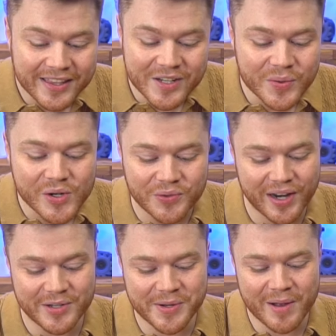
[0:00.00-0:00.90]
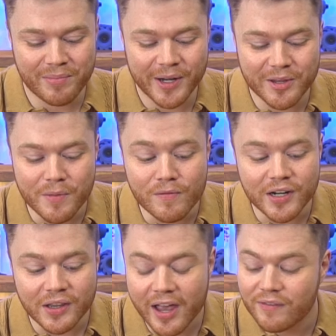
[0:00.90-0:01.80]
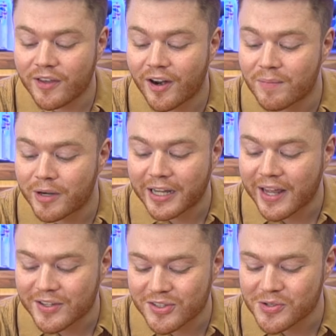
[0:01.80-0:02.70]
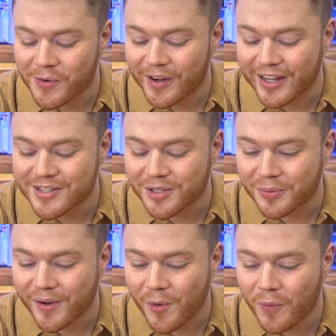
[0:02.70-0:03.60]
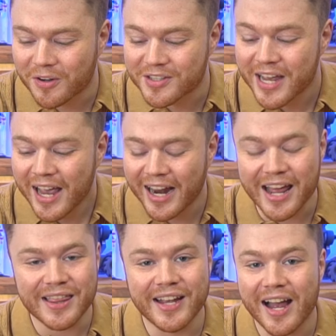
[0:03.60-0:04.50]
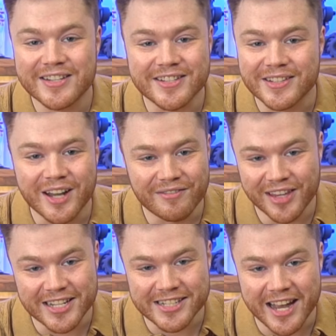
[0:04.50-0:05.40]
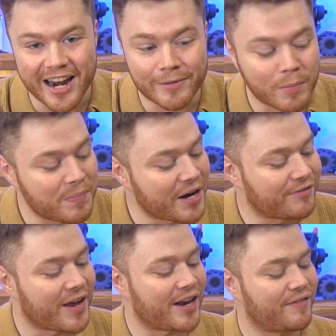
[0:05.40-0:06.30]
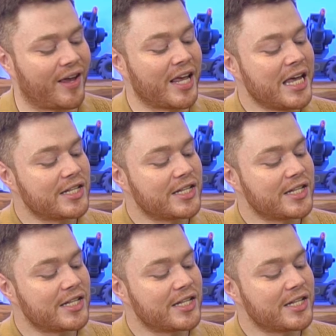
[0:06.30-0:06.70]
They do a great job bringing the movie to life here, bringing that story into the real world, and I think I just love this set. I'm a big fan of it.